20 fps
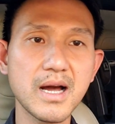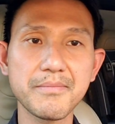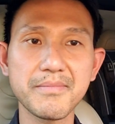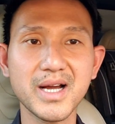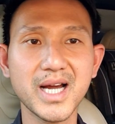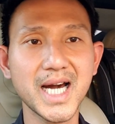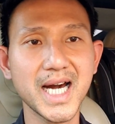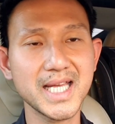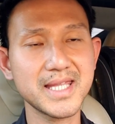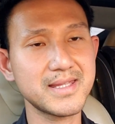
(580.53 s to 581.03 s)

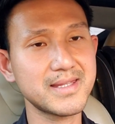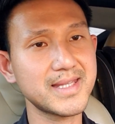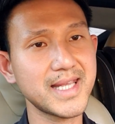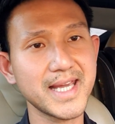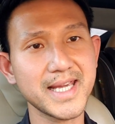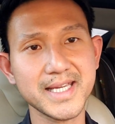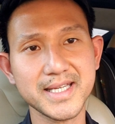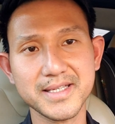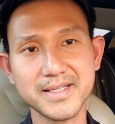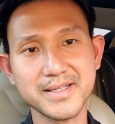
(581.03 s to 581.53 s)
Cut
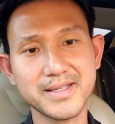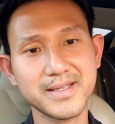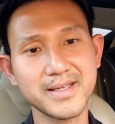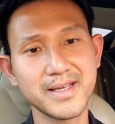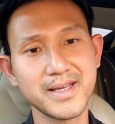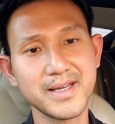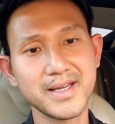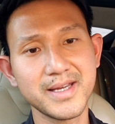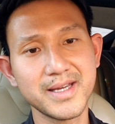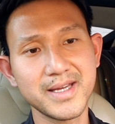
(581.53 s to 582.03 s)
things,
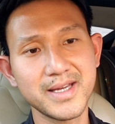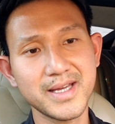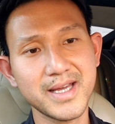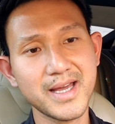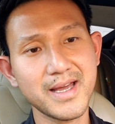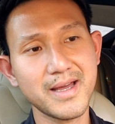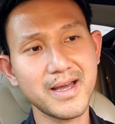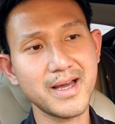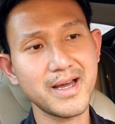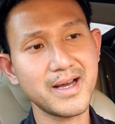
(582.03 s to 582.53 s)

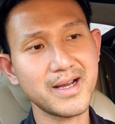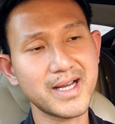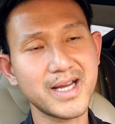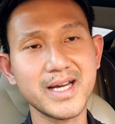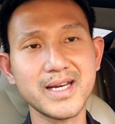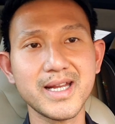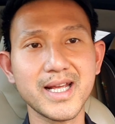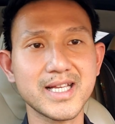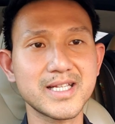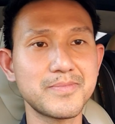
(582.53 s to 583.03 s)

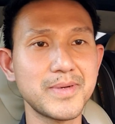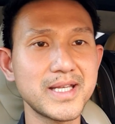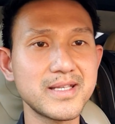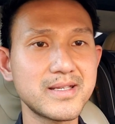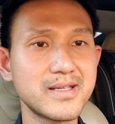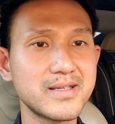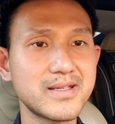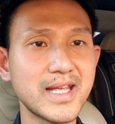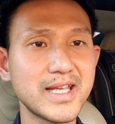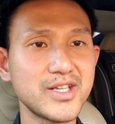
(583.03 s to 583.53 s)
cut
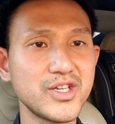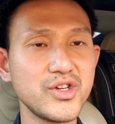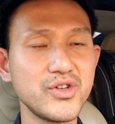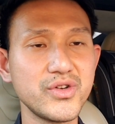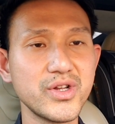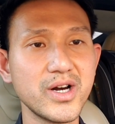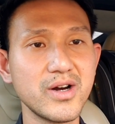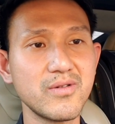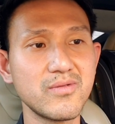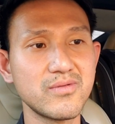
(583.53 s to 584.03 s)
expenses that you
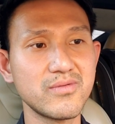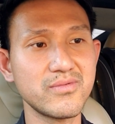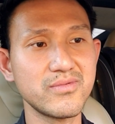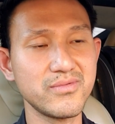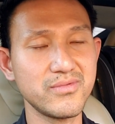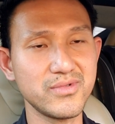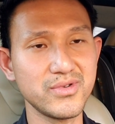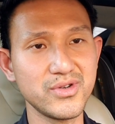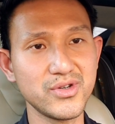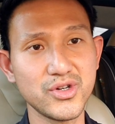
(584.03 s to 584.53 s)
don't
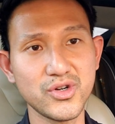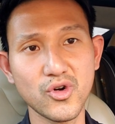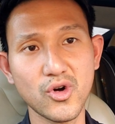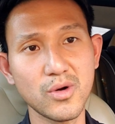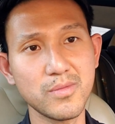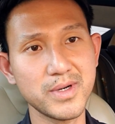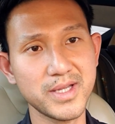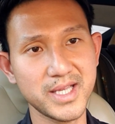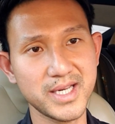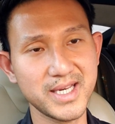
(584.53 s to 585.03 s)

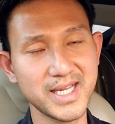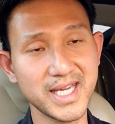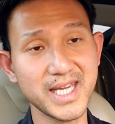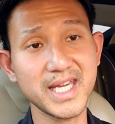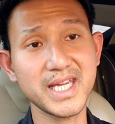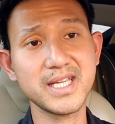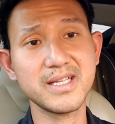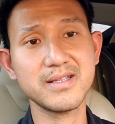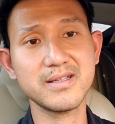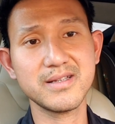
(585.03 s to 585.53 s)
normally
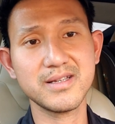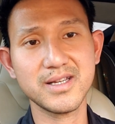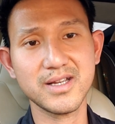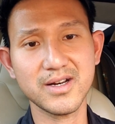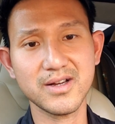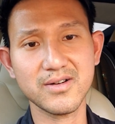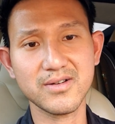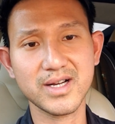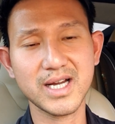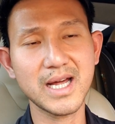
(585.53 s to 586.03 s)
need.
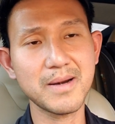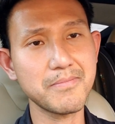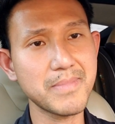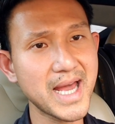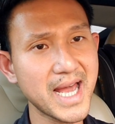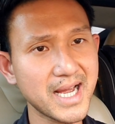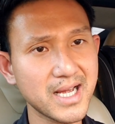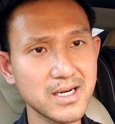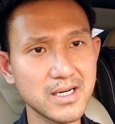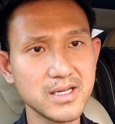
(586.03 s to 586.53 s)
Cut
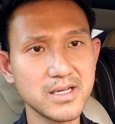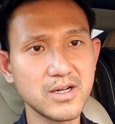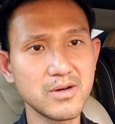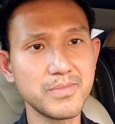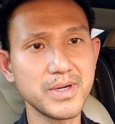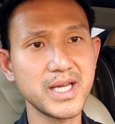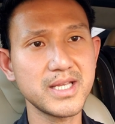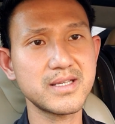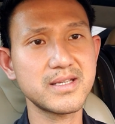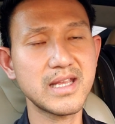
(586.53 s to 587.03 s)
back a little
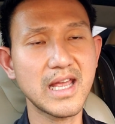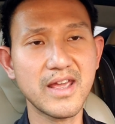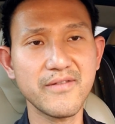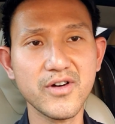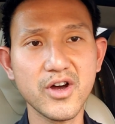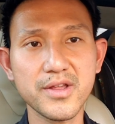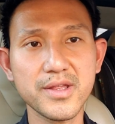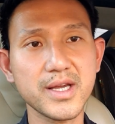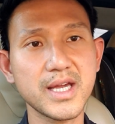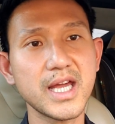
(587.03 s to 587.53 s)
bit. Save
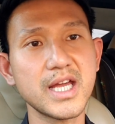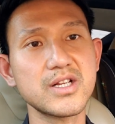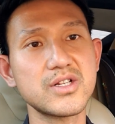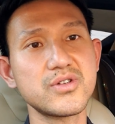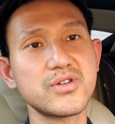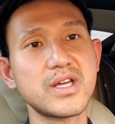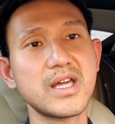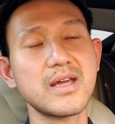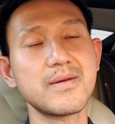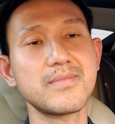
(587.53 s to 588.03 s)
all the cash you
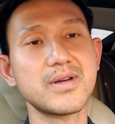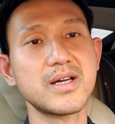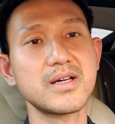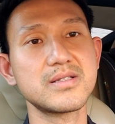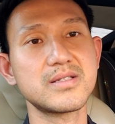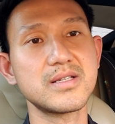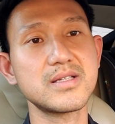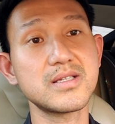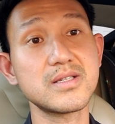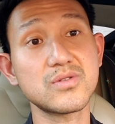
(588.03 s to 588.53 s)
can,
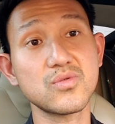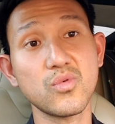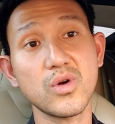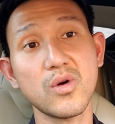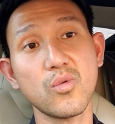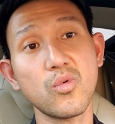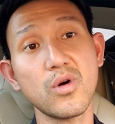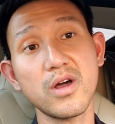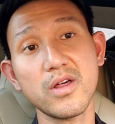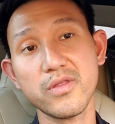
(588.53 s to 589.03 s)
because this is where
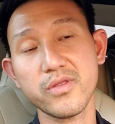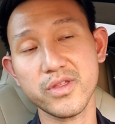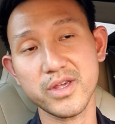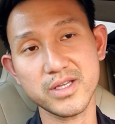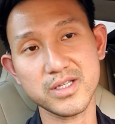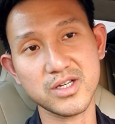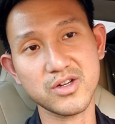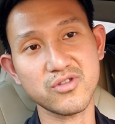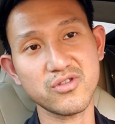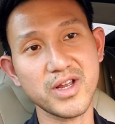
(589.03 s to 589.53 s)
wealth
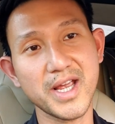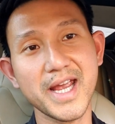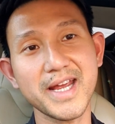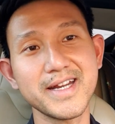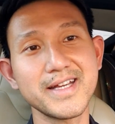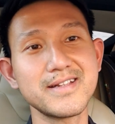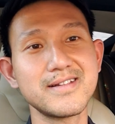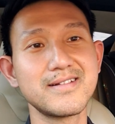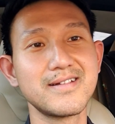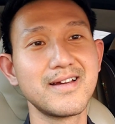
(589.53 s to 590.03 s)
is created.